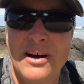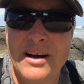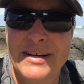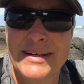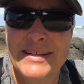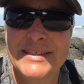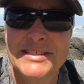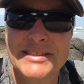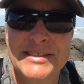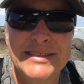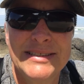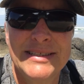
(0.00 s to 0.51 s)

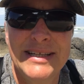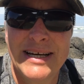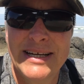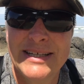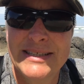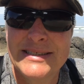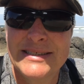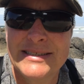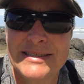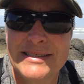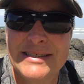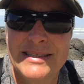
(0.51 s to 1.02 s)
cognition
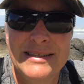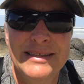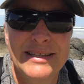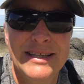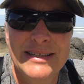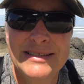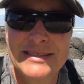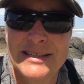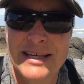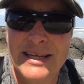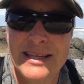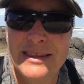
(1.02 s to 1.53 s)
tests and
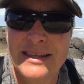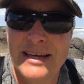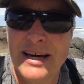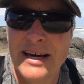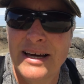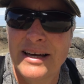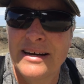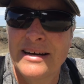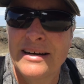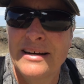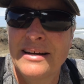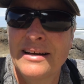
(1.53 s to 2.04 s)
things like
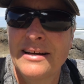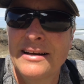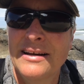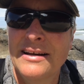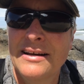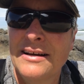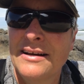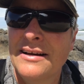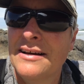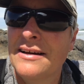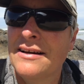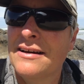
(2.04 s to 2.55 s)
that.
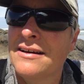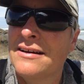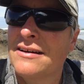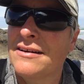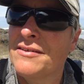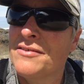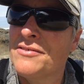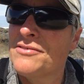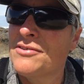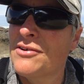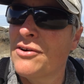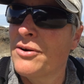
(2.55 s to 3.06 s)

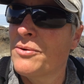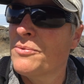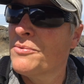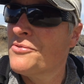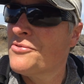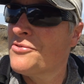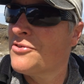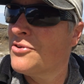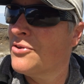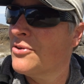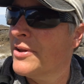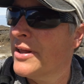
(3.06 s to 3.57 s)
So it
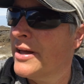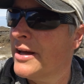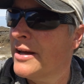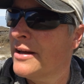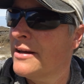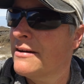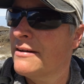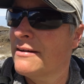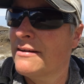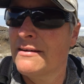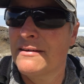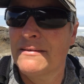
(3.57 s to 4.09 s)
was too
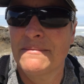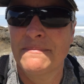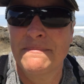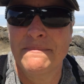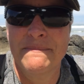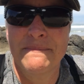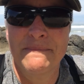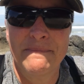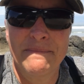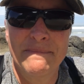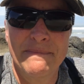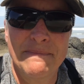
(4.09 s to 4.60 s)
late
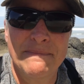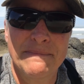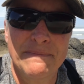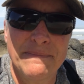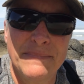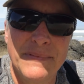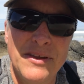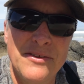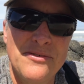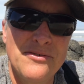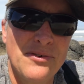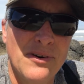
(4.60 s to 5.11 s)

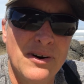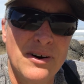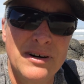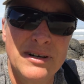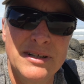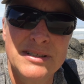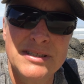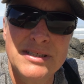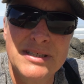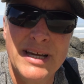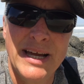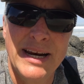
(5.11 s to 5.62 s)
as far
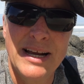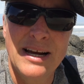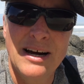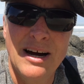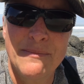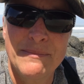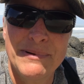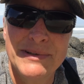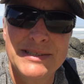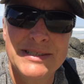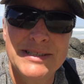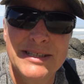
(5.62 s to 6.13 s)
as getting
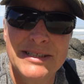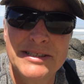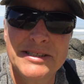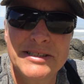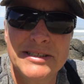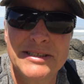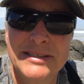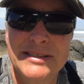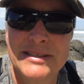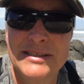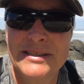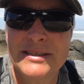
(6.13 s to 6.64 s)

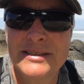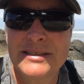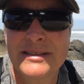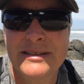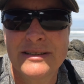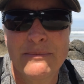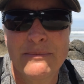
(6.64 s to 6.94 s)
compensation.